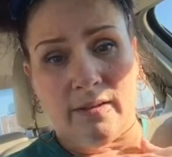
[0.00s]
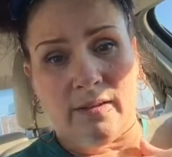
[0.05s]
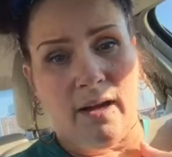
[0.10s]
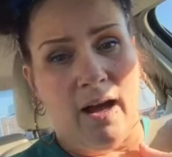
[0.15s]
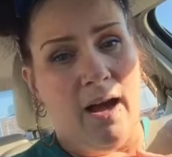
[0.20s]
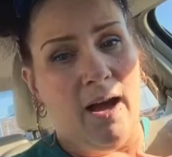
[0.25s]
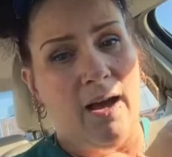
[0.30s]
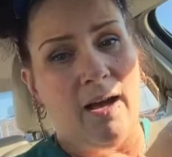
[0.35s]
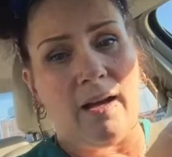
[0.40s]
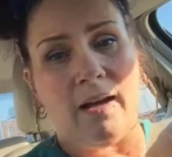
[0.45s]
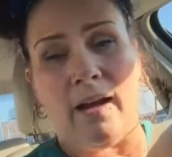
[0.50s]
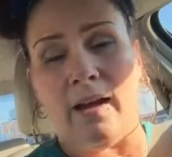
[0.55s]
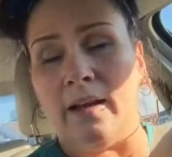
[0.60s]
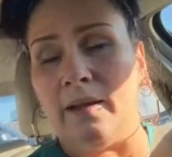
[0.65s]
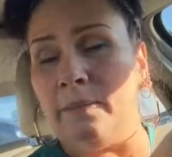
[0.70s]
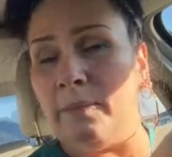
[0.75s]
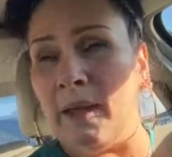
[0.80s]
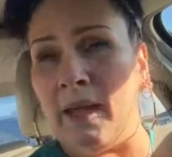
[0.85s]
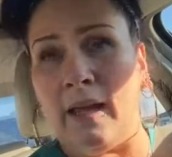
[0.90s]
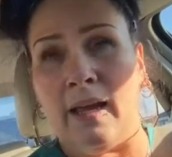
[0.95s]

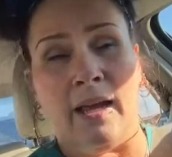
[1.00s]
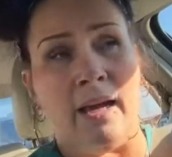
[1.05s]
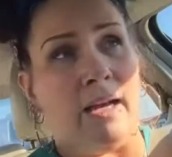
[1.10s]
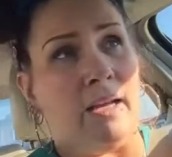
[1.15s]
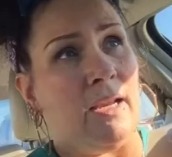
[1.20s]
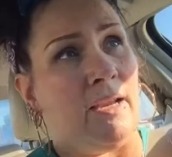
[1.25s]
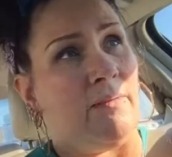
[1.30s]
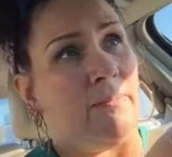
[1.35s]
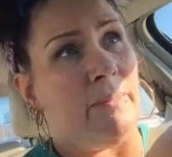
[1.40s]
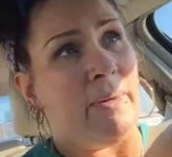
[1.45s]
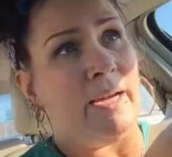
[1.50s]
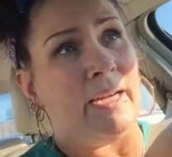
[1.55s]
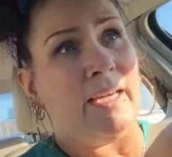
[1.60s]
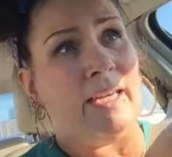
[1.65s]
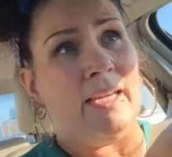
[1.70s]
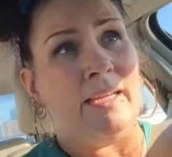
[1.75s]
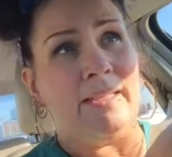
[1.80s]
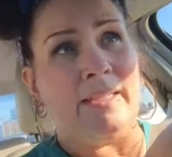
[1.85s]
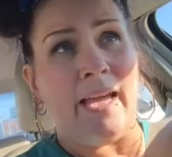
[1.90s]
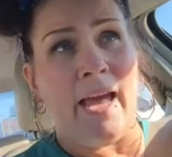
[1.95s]
God, man, if my
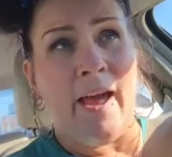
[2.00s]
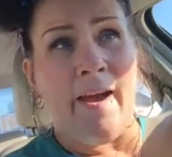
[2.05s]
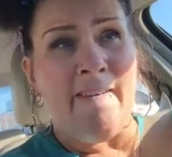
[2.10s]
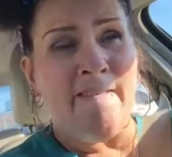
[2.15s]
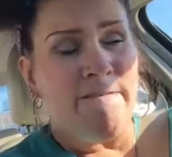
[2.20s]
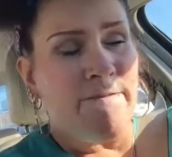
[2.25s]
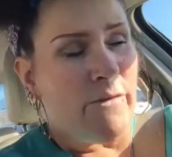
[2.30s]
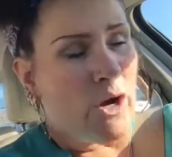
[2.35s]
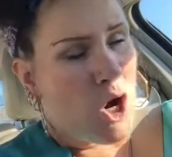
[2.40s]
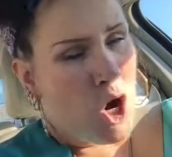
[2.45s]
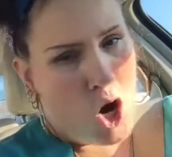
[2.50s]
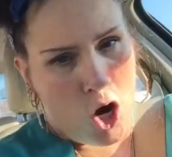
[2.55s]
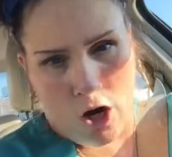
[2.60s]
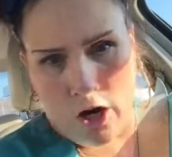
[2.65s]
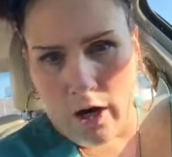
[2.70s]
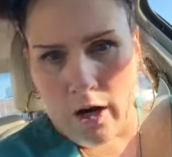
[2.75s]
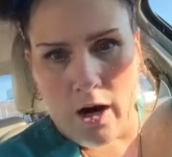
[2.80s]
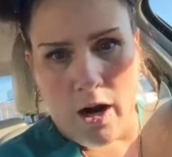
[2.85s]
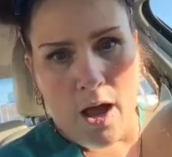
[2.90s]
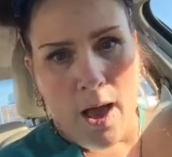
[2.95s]
kids
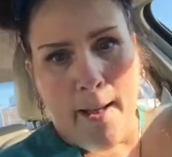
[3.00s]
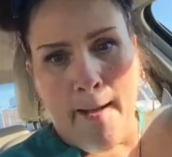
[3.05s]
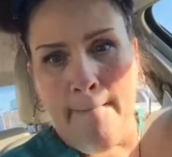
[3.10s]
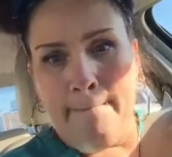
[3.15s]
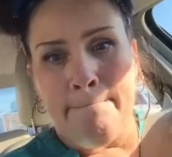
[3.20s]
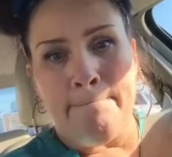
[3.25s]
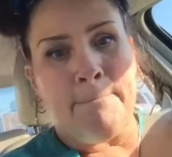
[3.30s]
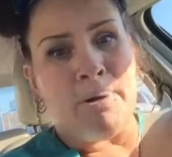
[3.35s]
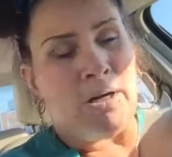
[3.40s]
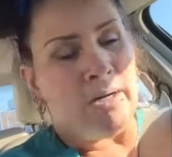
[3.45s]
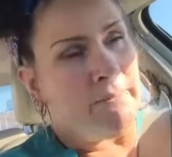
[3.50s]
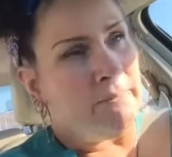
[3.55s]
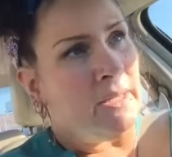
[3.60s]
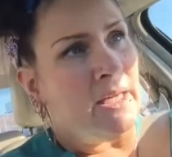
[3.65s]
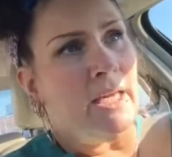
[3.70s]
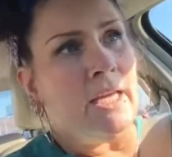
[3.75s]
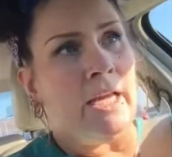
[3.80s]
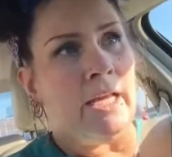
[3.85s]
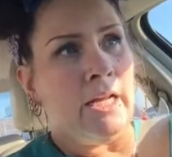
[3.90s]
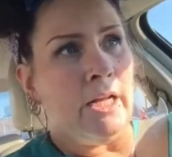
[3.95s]
ever put
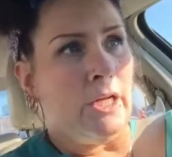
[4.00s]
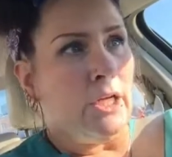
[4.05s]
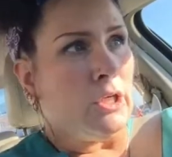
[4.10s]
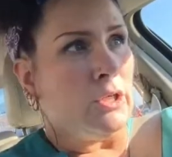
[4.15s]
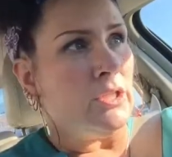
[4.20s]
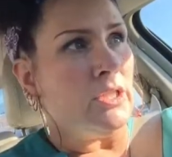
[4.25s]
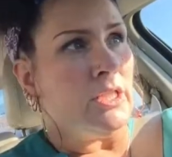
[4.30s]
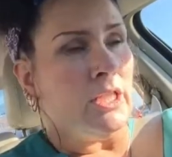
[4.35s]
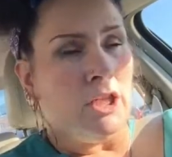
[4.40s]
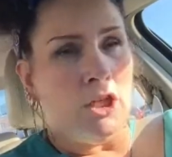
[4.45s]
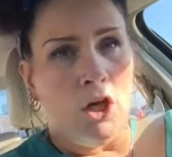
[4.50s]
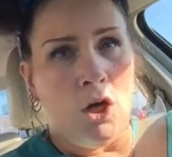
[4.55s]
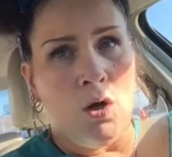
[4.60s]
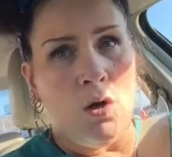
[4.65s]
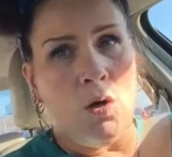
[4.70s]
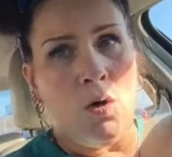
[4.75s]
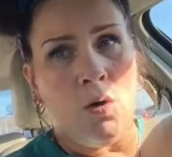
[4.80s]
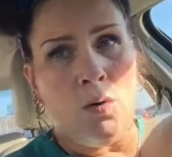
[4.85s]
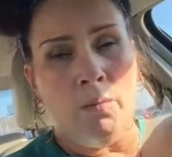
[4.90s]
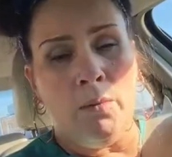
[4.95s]
me in a nursing
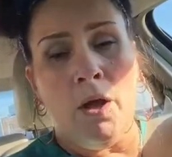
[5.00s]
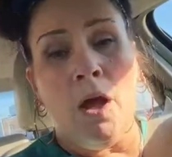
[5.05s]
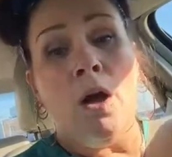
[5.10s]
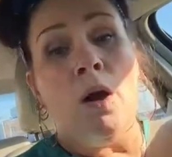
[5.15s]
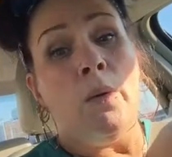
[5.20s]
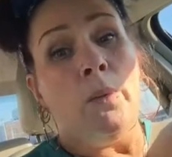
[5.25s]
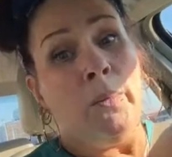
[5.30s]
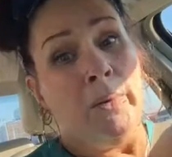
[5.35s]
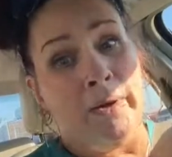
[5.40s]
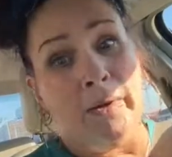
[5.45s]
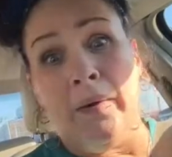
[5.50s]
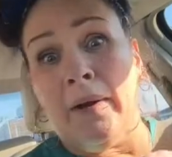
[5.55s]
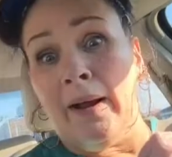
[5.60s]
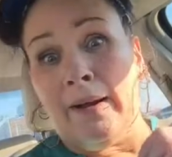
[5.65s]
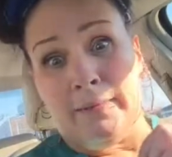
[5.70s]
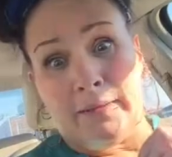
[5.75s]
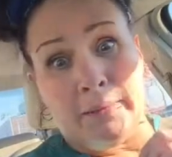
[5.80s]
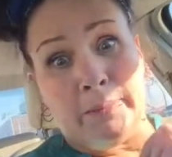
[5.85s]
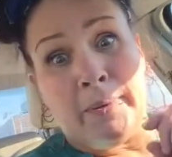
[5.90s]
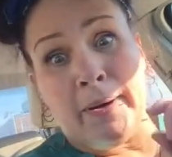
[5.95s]
home, we going to
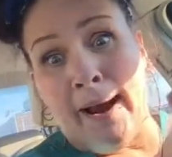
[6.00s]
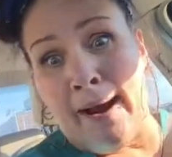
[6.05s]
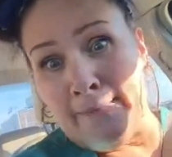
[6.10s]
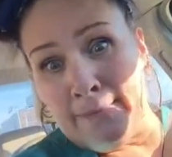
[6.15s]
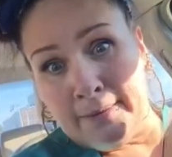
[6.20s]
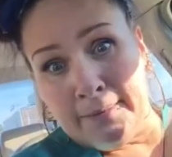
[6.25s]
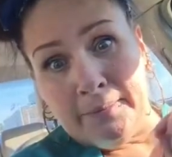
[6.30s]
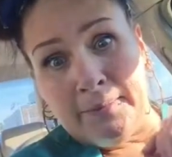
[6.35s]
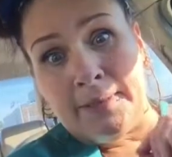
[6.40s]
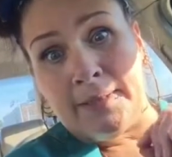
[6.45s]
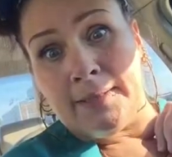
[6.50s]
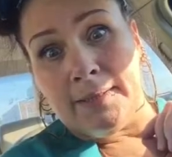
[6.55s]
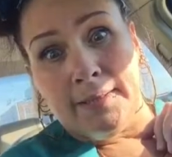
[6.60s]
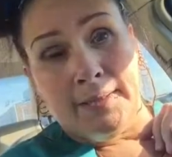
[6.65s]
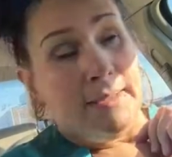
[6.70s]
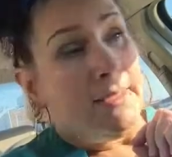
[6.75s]
have some problems.